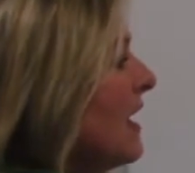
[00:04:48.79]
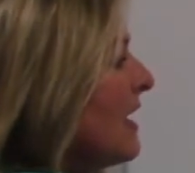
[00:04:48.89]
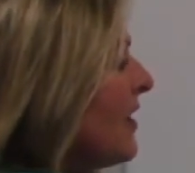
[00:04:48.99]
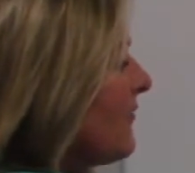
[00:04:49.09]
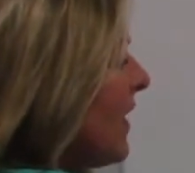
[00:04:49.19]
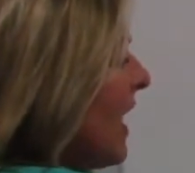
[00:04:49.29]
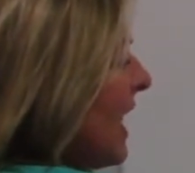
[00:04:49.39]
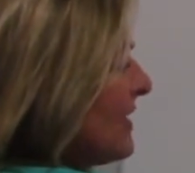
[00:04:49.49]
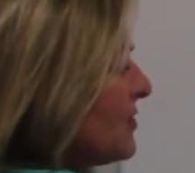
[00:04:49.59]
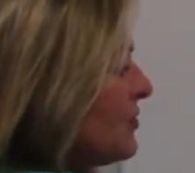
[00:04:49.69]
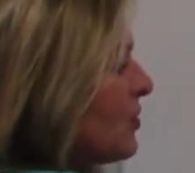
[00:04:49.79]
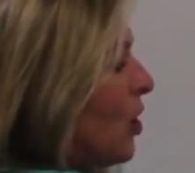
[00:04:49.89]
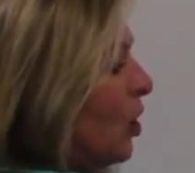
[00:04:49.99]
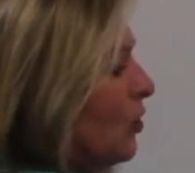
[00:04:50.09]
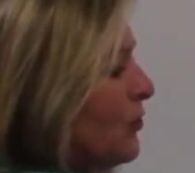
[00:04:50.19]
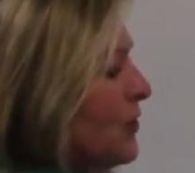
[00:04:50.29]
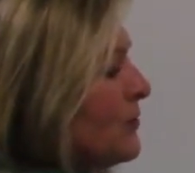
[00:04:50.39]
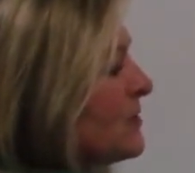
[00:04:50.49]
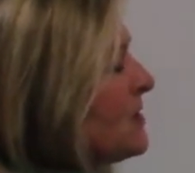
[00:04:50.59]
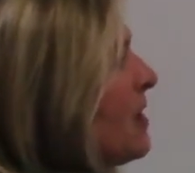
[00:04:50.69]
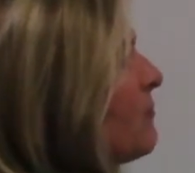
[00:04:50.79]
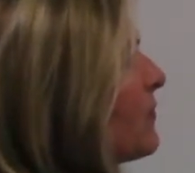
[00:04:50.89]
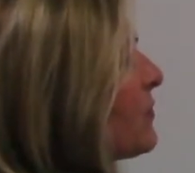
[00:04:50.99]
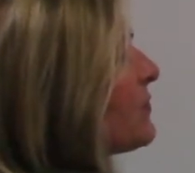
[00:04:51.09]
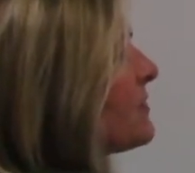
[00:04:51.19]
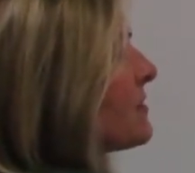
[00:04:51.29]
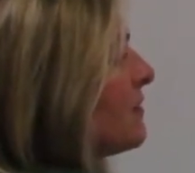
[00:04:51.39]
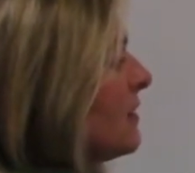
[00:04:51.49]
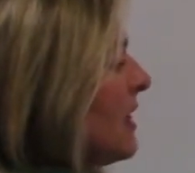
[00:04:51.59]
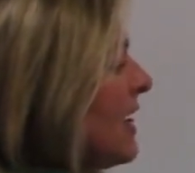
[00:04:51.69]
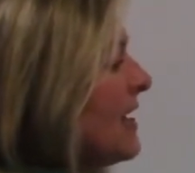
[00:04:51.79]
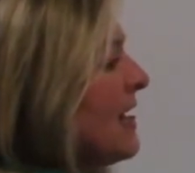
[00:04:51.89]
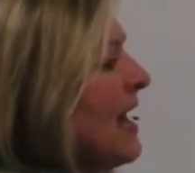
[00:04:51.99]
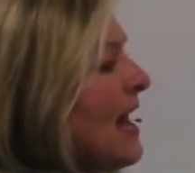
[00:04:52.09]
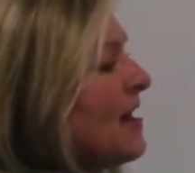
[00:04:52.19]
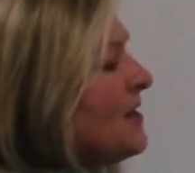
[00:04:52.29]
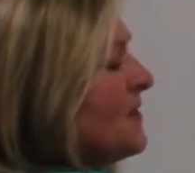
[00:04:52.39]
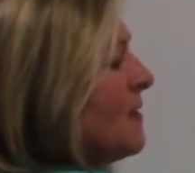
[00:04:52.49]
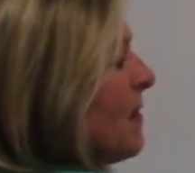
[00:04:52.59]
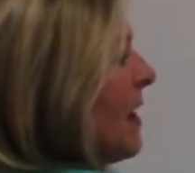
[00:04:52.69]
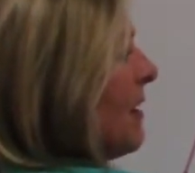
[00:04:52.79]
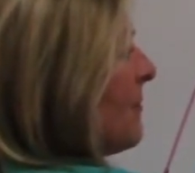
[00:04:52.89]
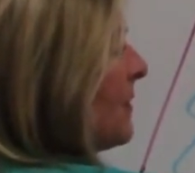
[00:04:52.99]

If I took all of those numbers and added them up,